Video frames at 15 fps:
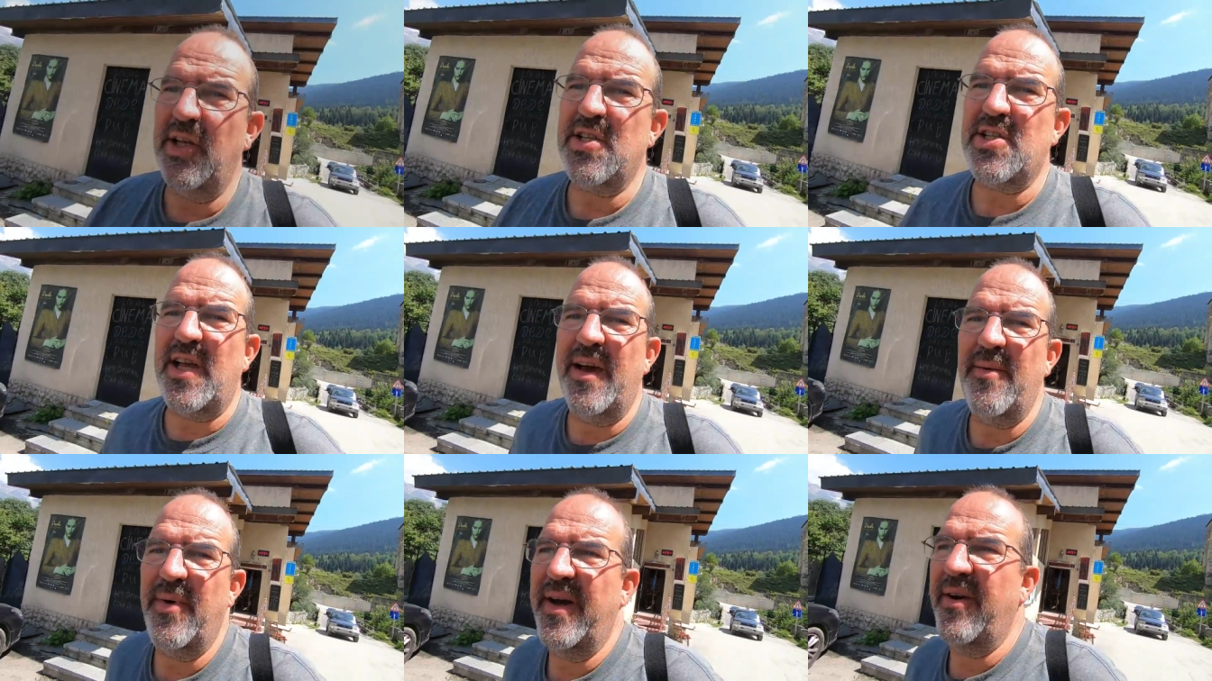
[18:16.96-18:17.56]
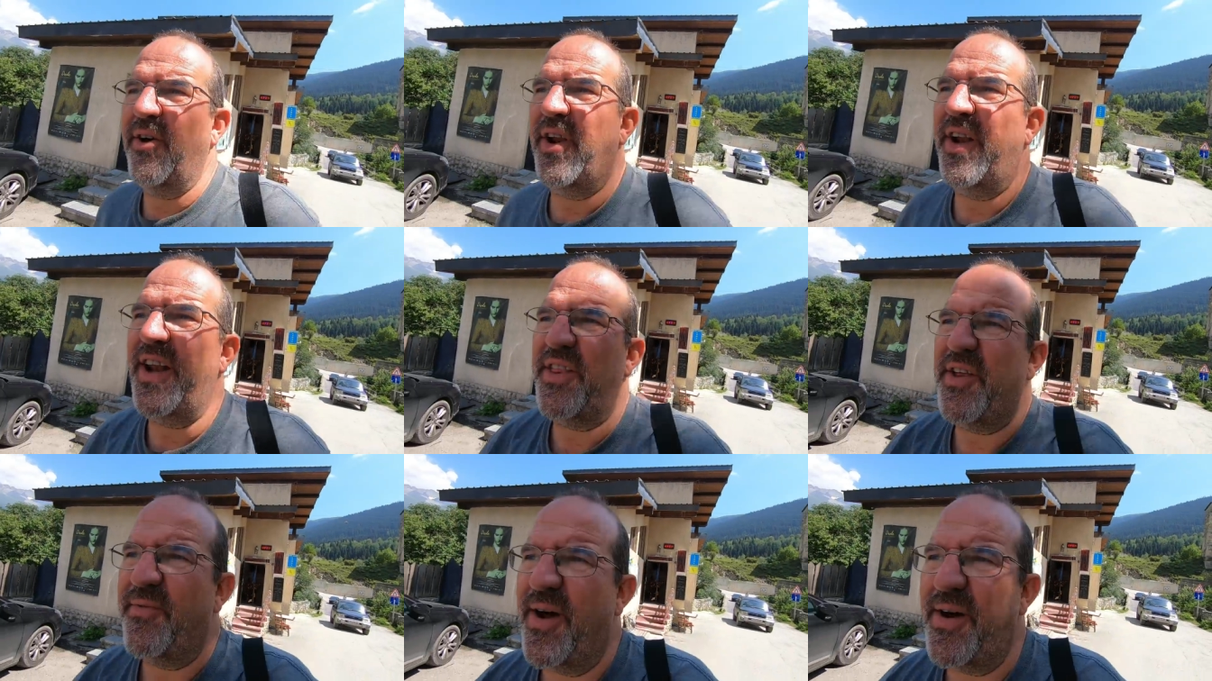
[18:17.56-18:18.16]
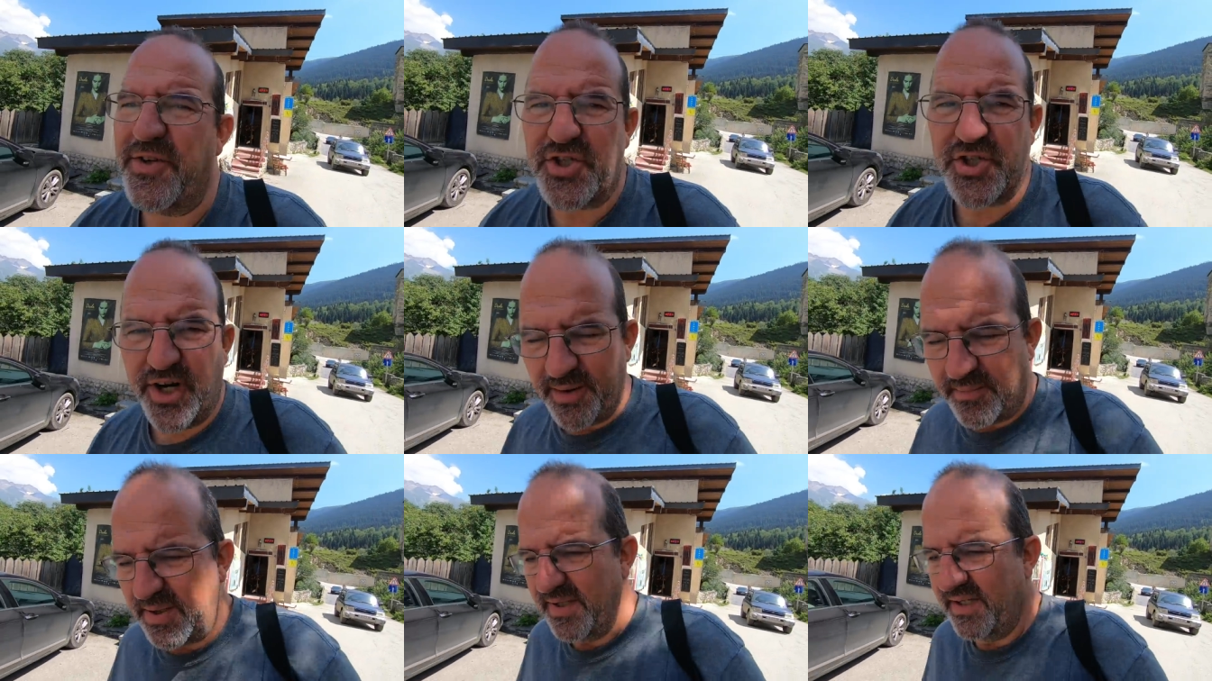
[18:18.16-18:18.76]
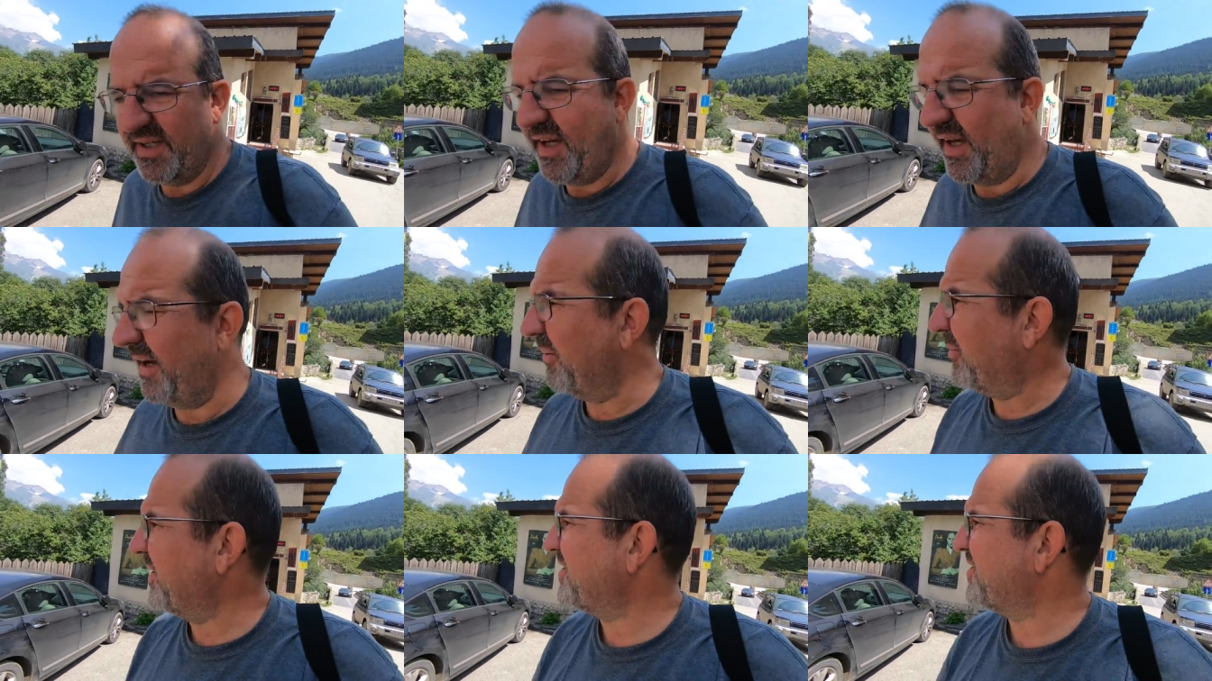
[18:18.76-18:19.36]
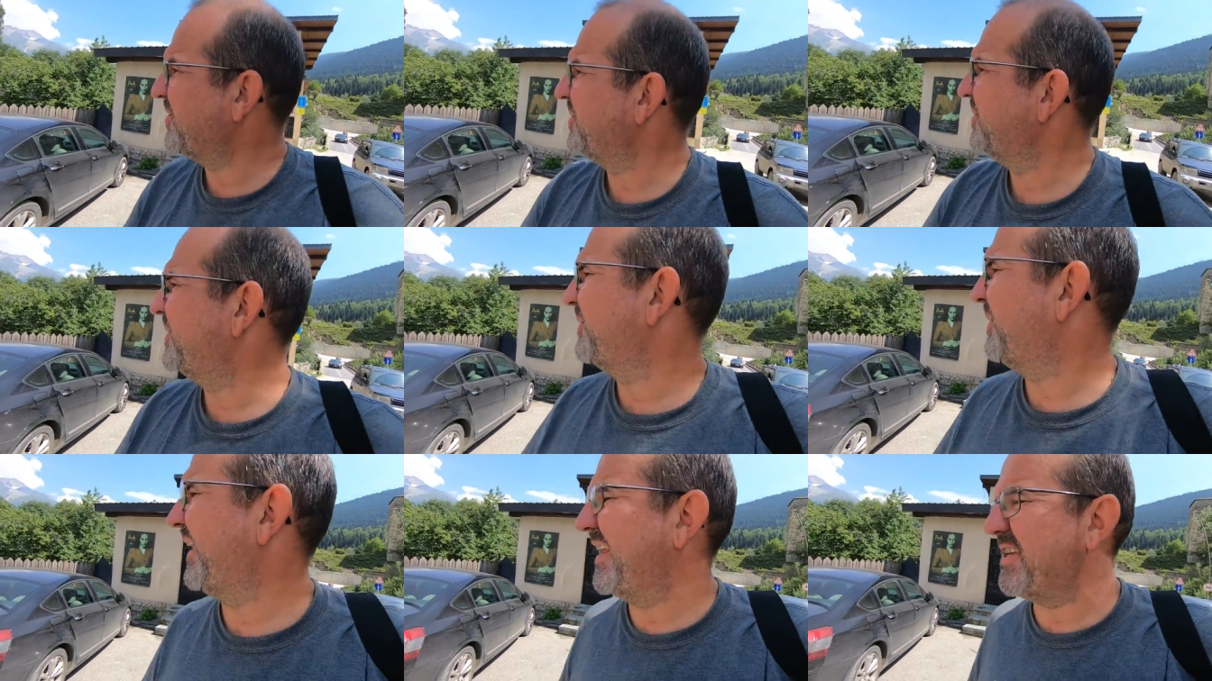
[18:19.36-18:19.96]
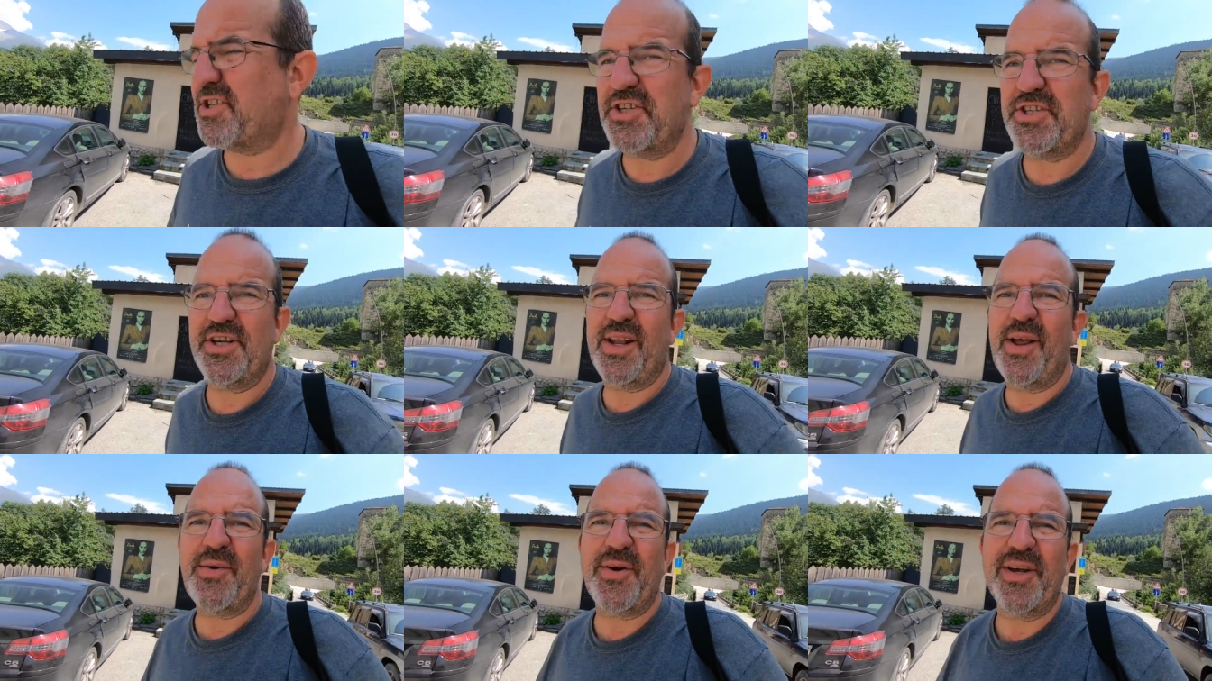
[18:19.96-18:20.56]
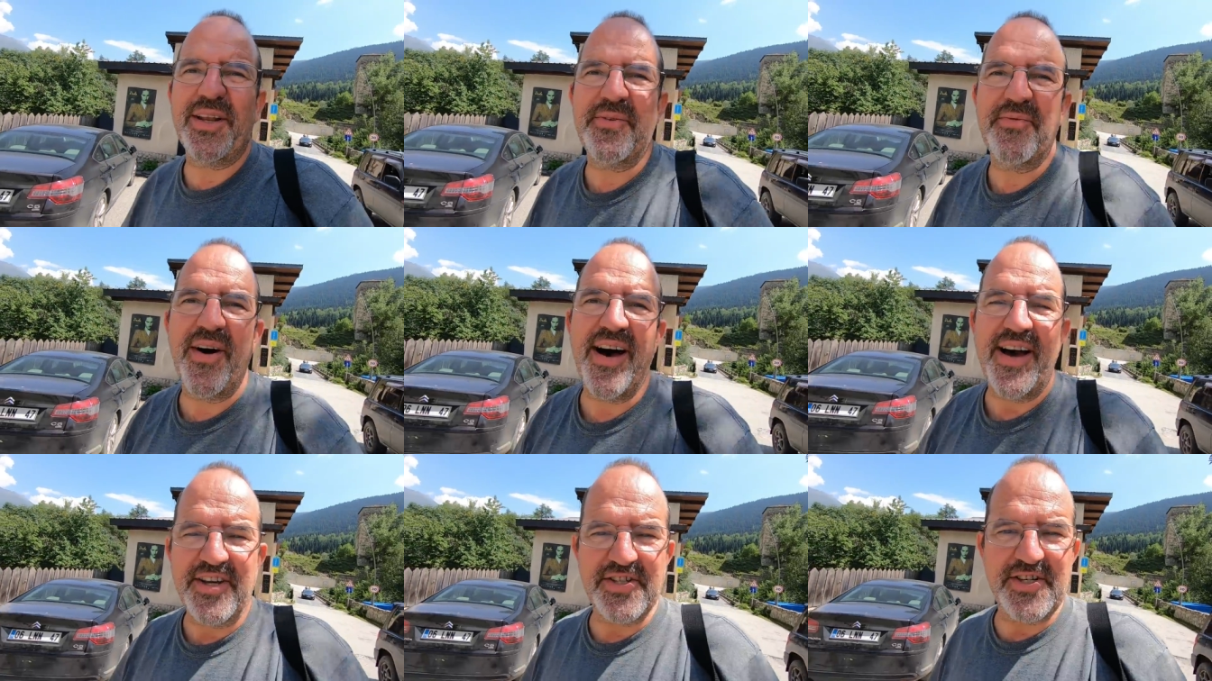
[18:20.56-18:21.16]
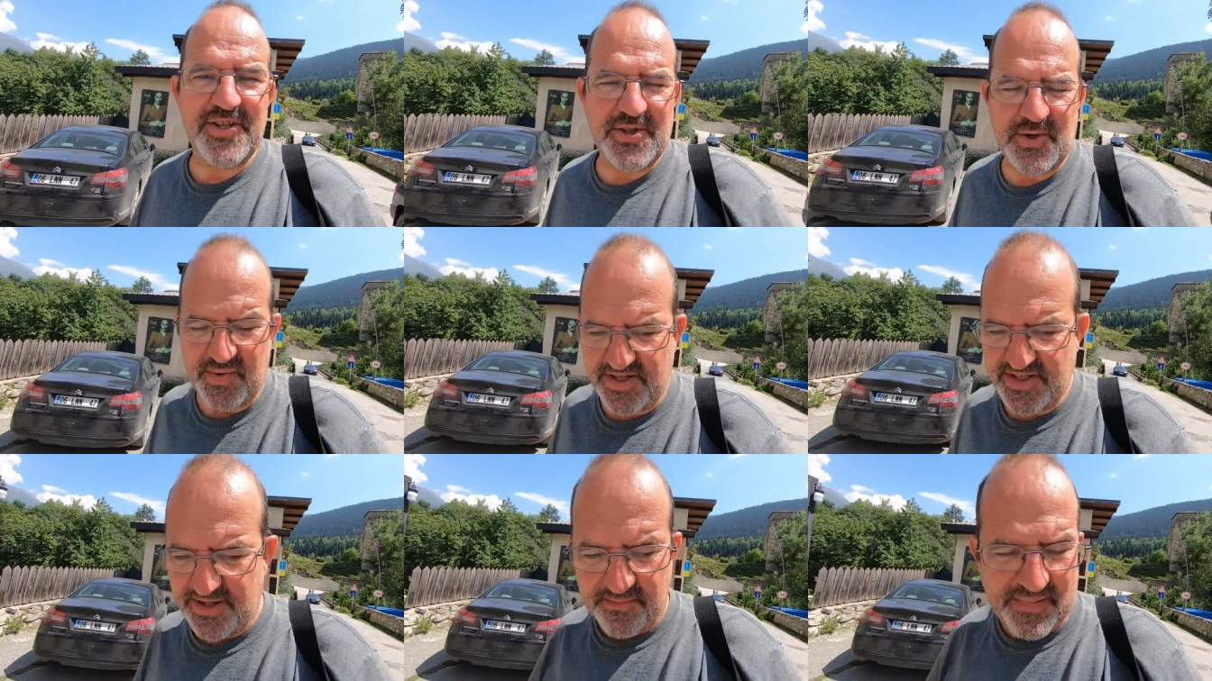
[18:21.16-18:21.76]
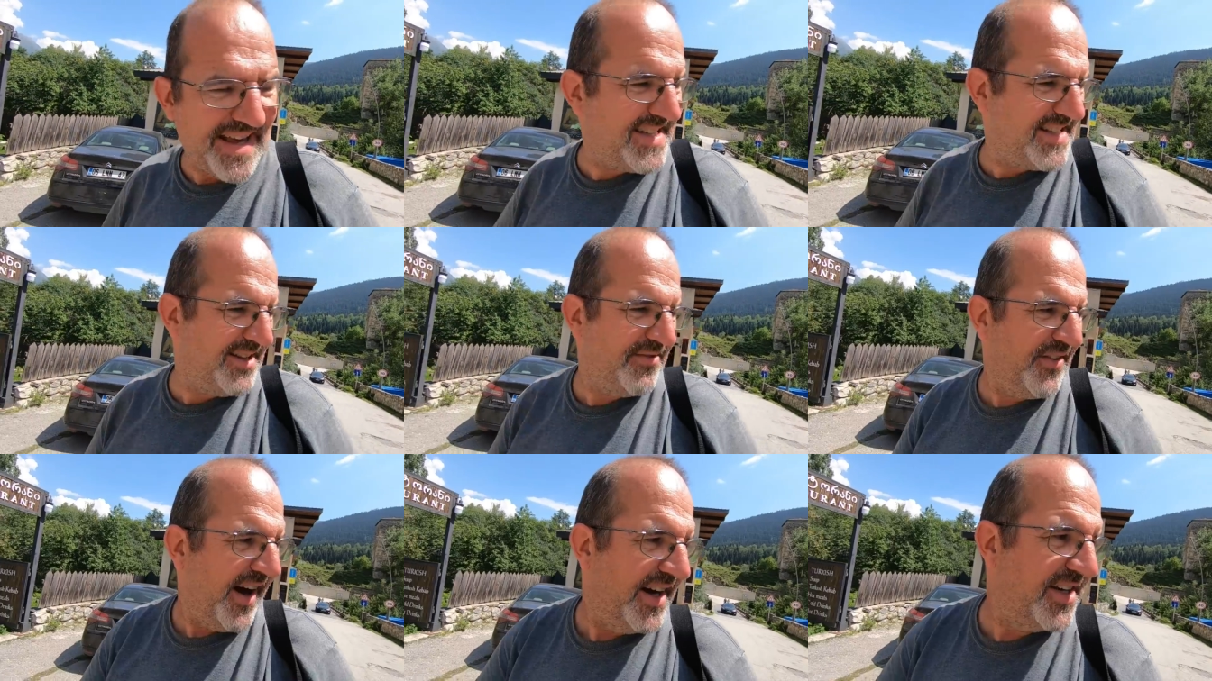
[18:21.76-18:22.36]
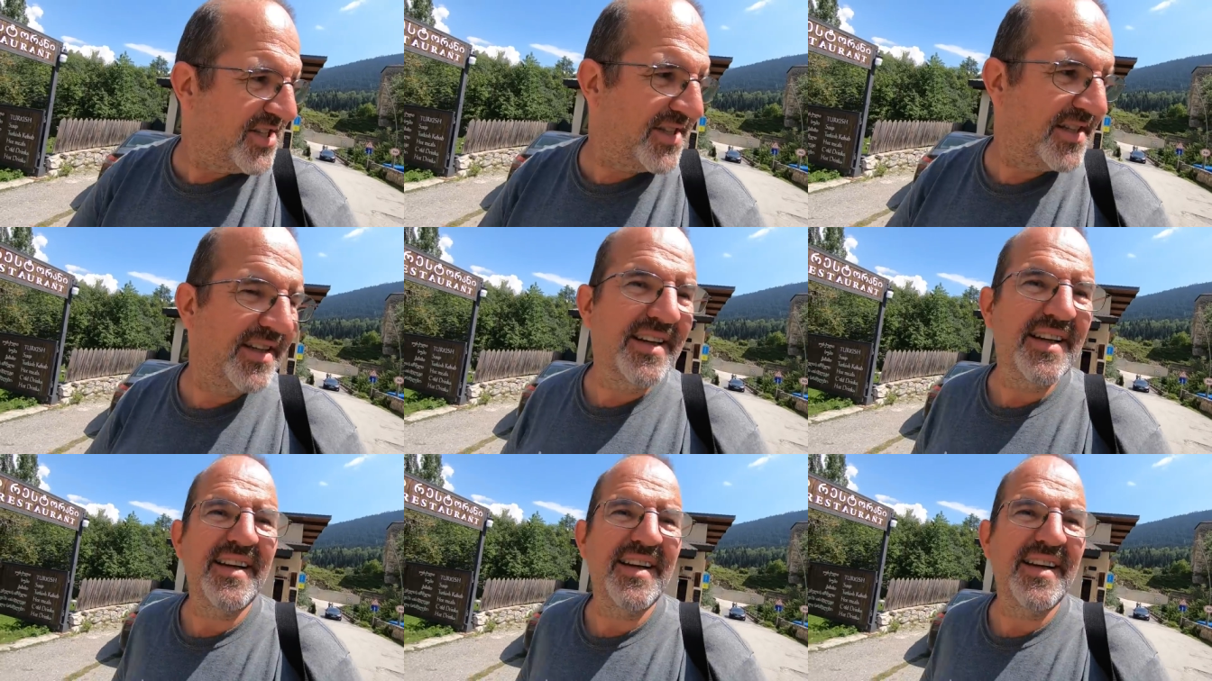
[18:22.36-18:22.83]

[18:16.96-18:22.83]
it looks like we're on another road trip. Uh, we do, we listen to local advice. It's always the best advice.